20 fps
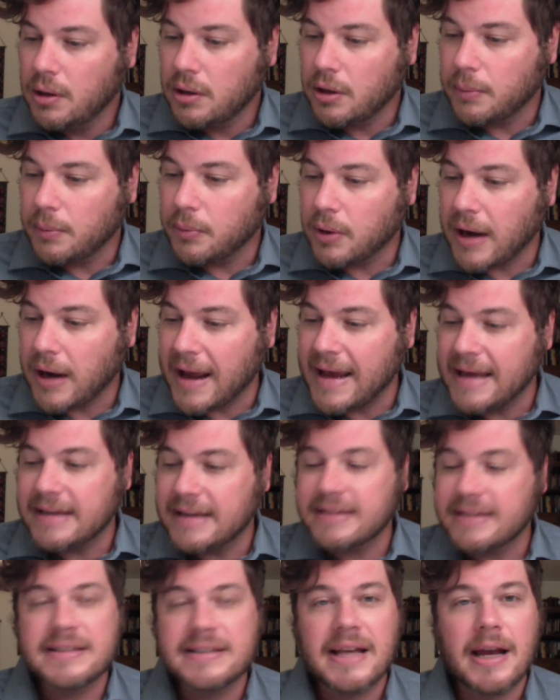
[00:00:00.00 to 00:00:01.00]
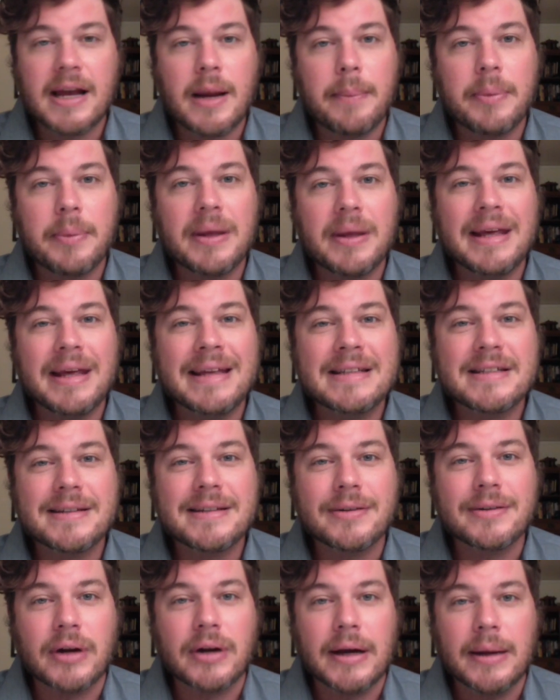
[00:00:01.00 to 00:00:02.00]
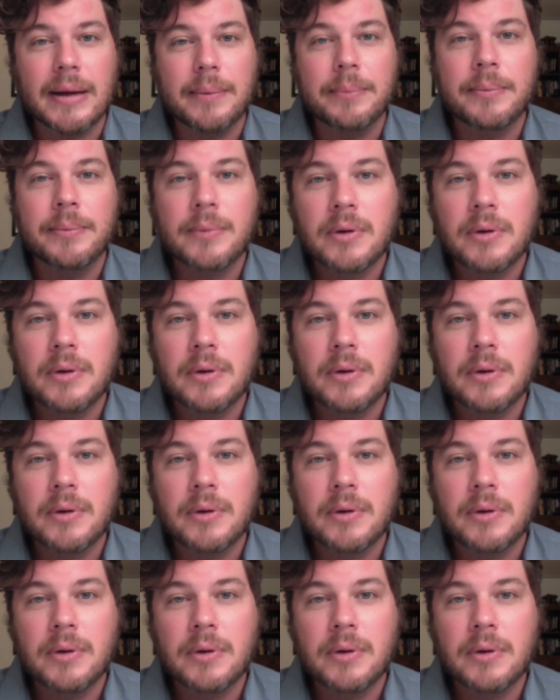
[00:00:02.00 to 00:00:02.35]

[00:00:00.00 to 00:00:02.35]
Number 8, set up Instagram.